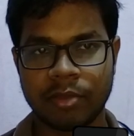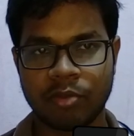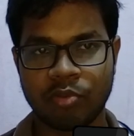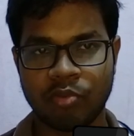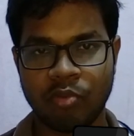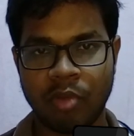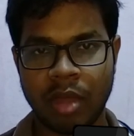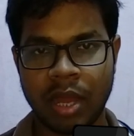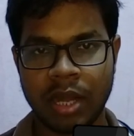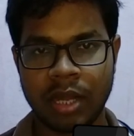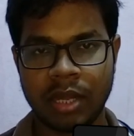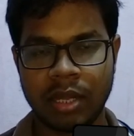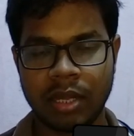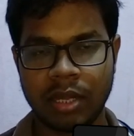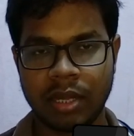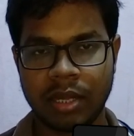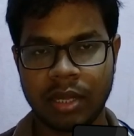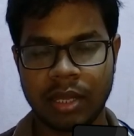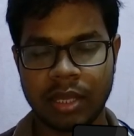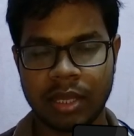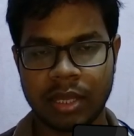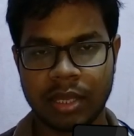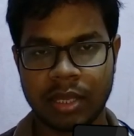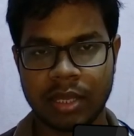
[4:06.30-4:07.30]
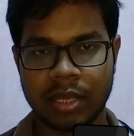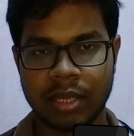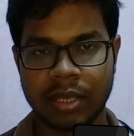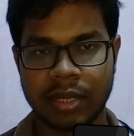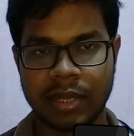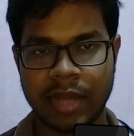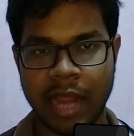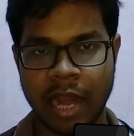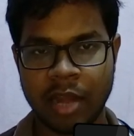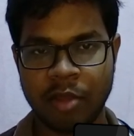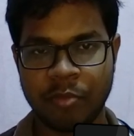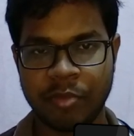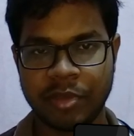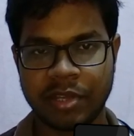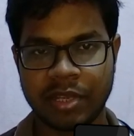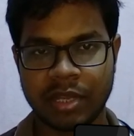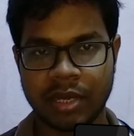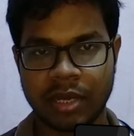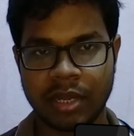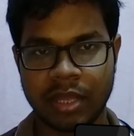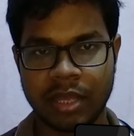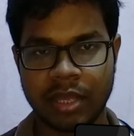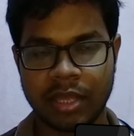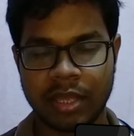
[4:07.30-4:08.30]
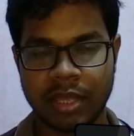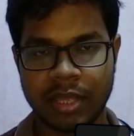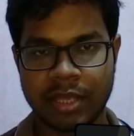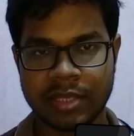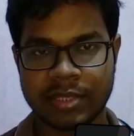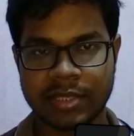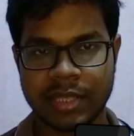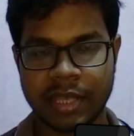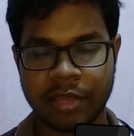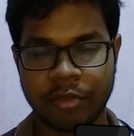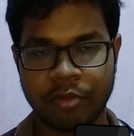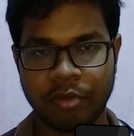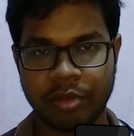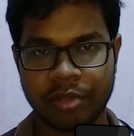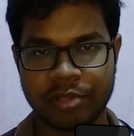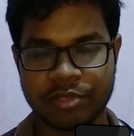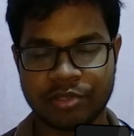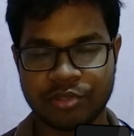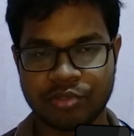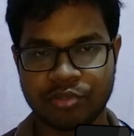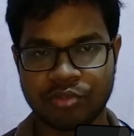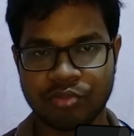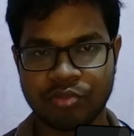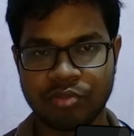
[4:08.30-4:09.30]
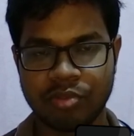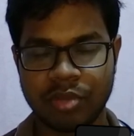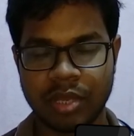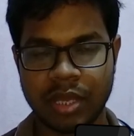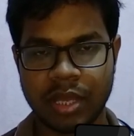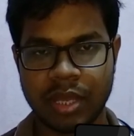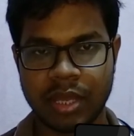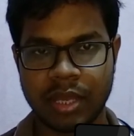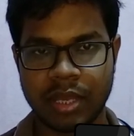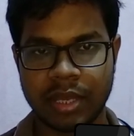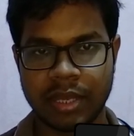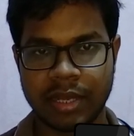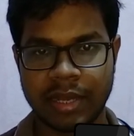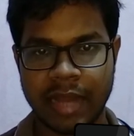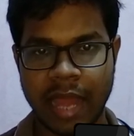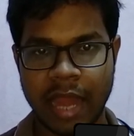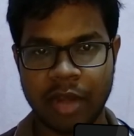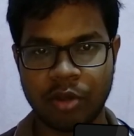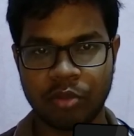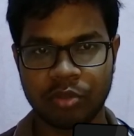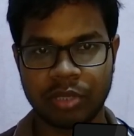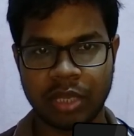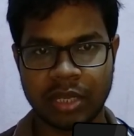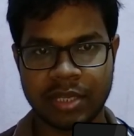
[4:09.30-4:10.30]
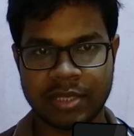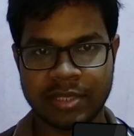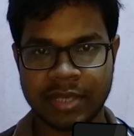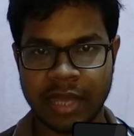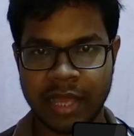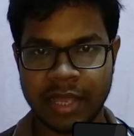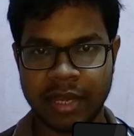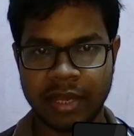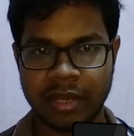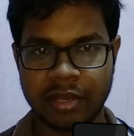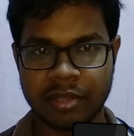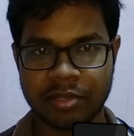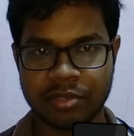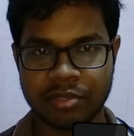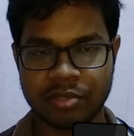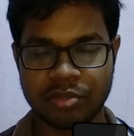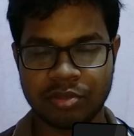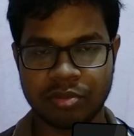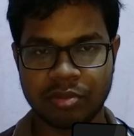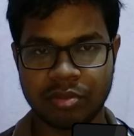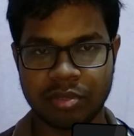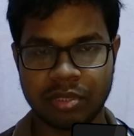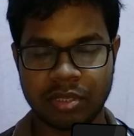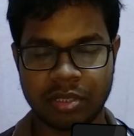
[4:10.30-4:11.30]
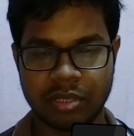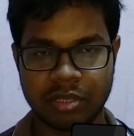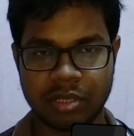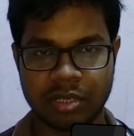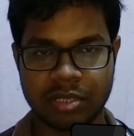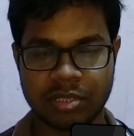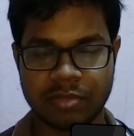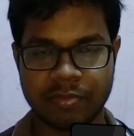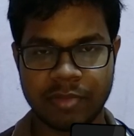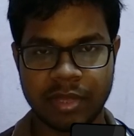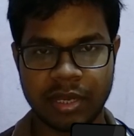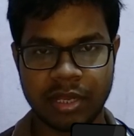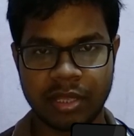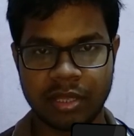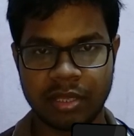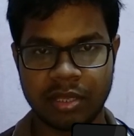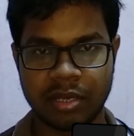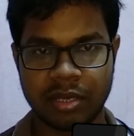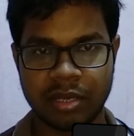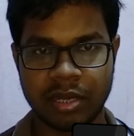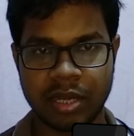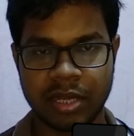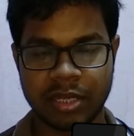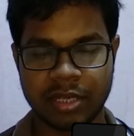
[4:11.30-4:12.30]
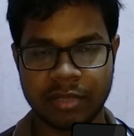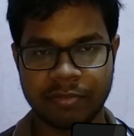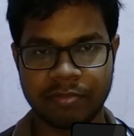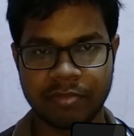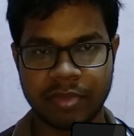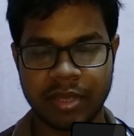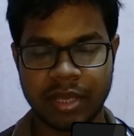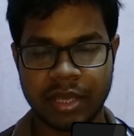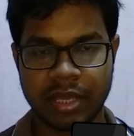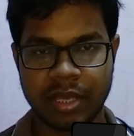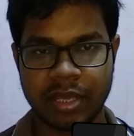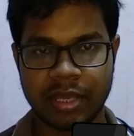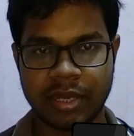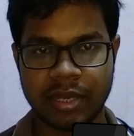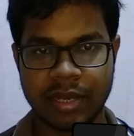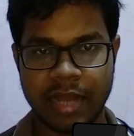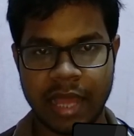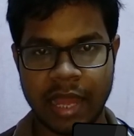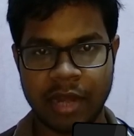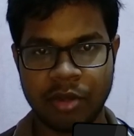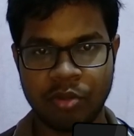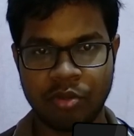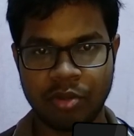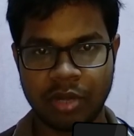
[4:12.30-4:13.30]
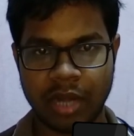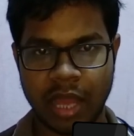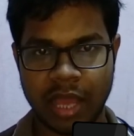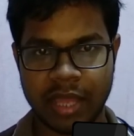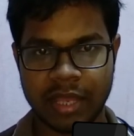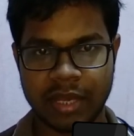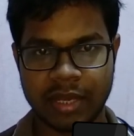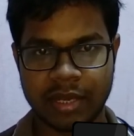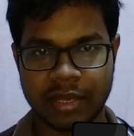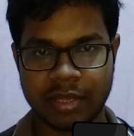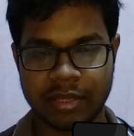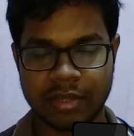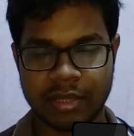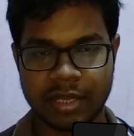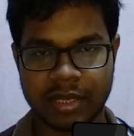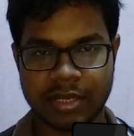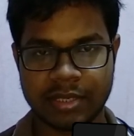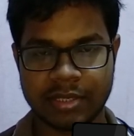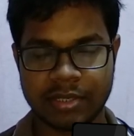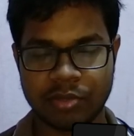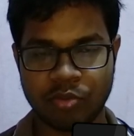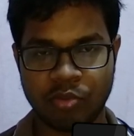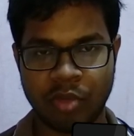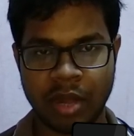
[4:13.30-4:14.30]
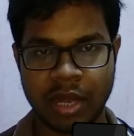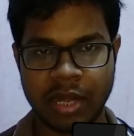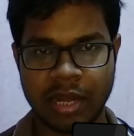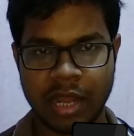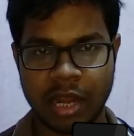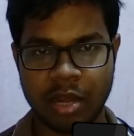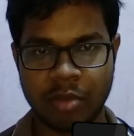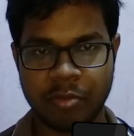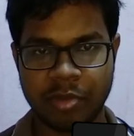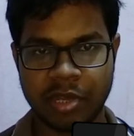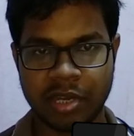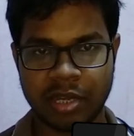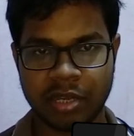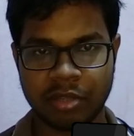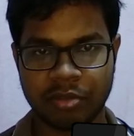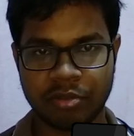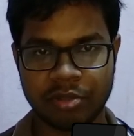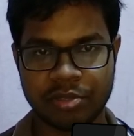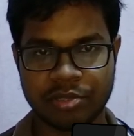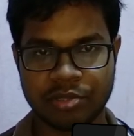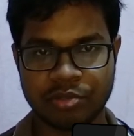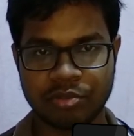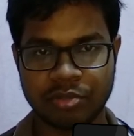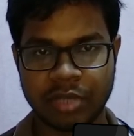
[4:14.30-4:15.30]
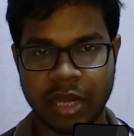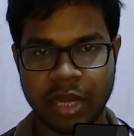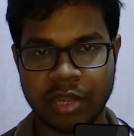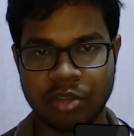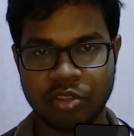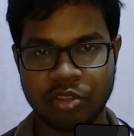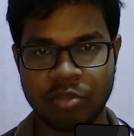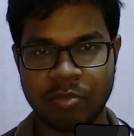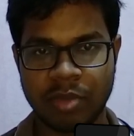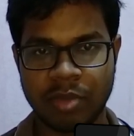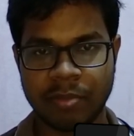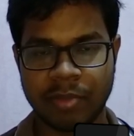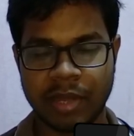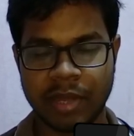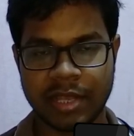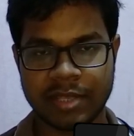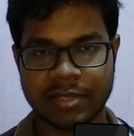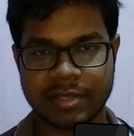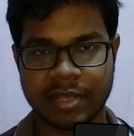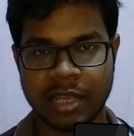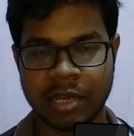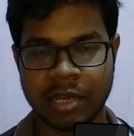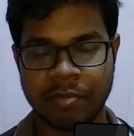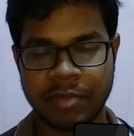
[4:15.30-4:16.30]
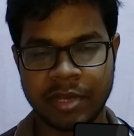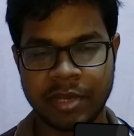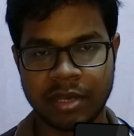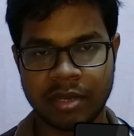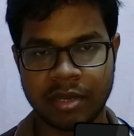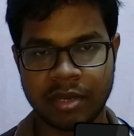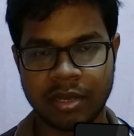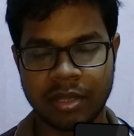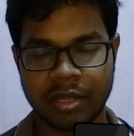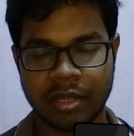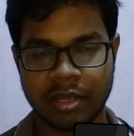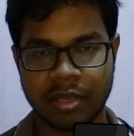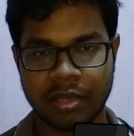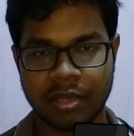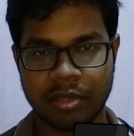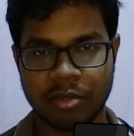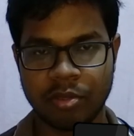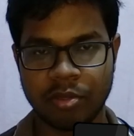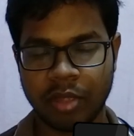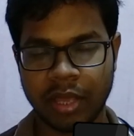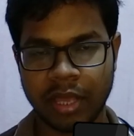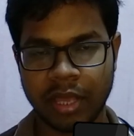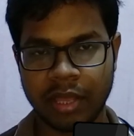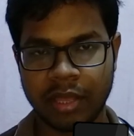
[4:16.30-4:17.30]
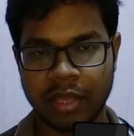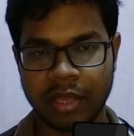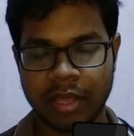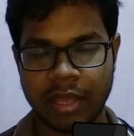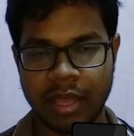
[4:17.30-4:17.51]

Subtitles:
1 nanometer is equals to nano, that is 9, so it's very relative, nano 9, that is 1 nanometer equals to 10 to the power minus 9 meter. Okay,